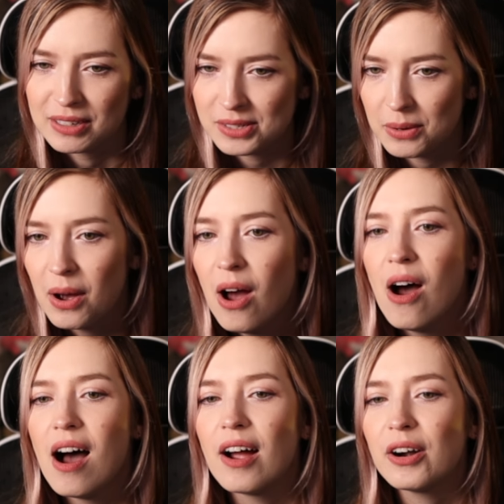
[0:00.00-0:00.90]
So
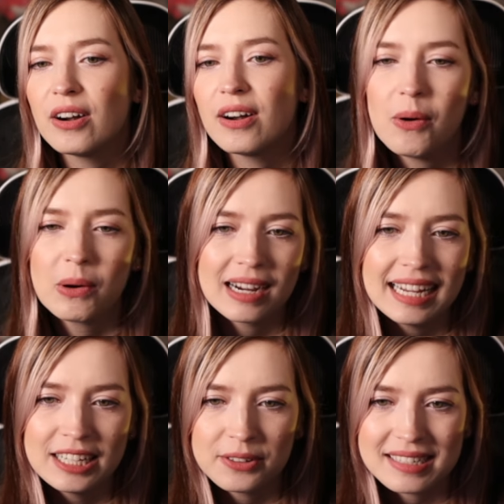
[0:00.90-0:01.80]
her aura
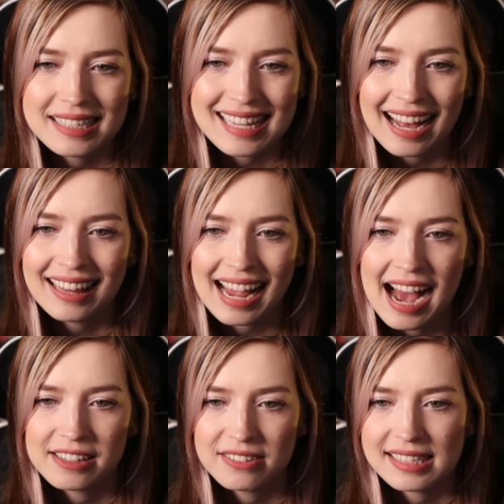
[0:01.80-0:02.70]
increases ally
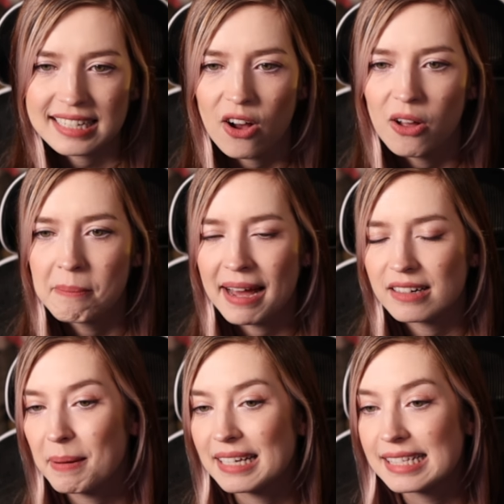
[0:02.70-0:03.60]
accuracy in all
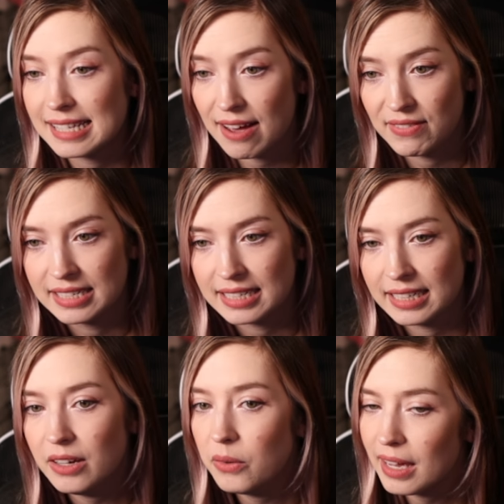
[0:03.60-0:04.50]
battles by
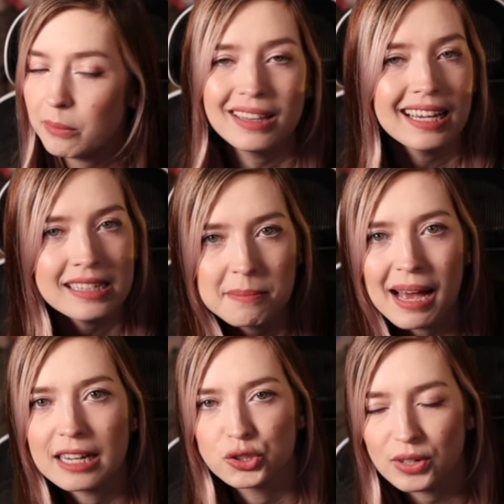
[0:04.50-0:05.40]
70. Okay, we like some
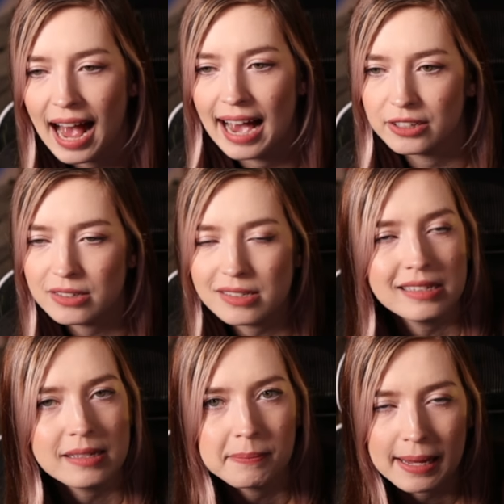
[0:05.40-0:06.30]
extra accuracy.
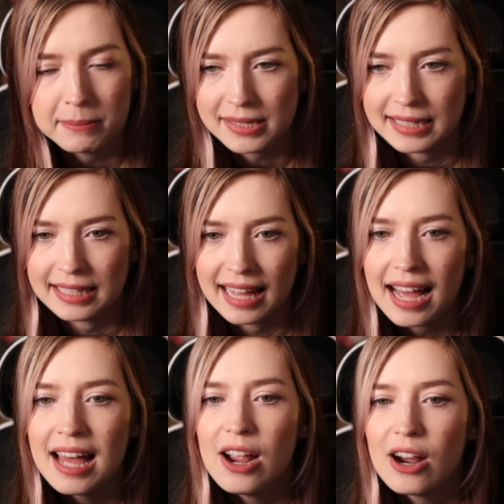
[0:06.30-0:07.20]
Sometimes you need that.
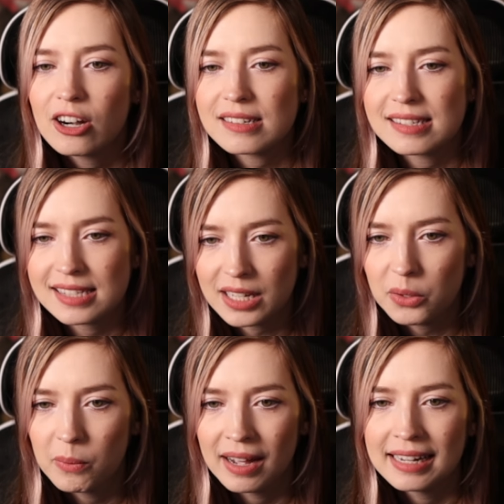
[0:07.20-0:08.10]
Her skill
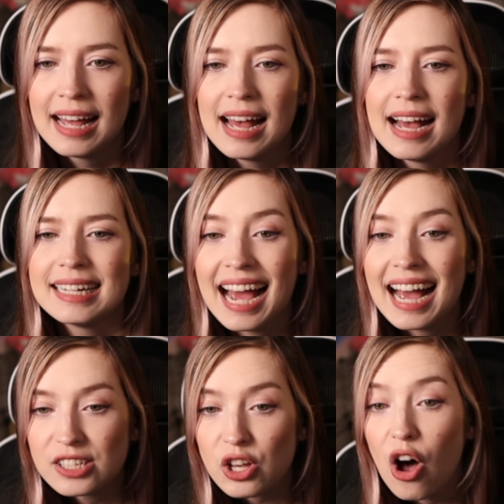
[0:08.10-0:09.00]
1
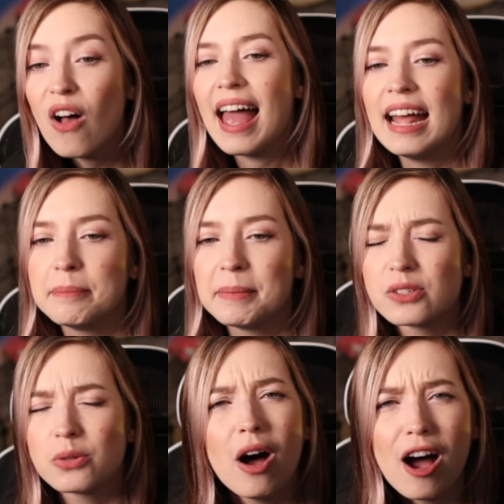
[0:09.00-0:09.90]
attacks all enemies.
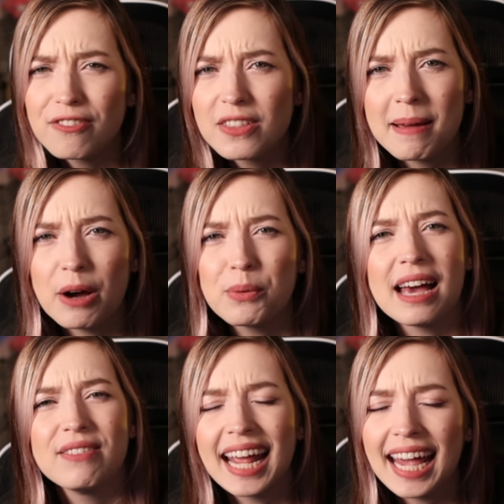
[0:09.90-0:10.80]
So off the bat, we
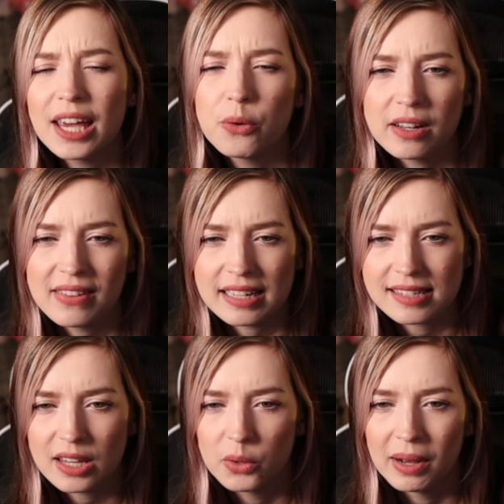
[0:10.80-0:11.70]
have an AoE on that
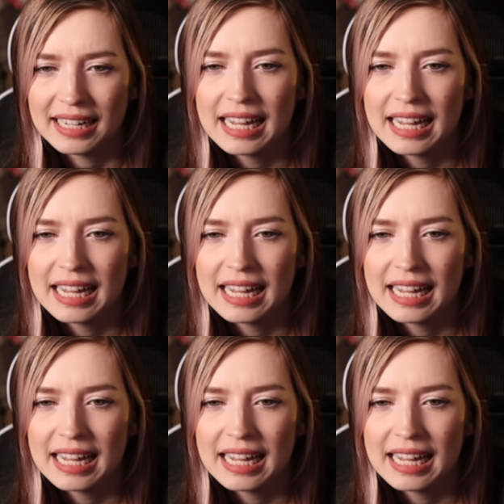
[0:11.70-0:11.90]
skill 1.